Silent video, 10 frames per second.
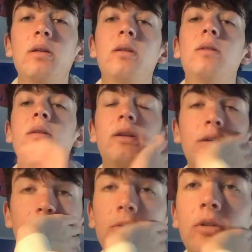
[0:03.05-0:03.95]
that I
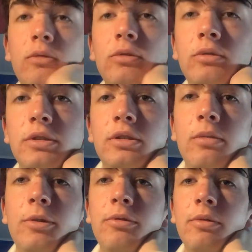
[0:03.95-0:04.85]
got wrong was question
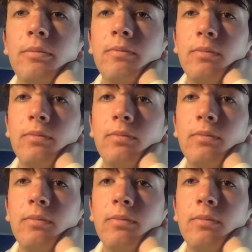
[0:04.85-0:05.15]
number 3.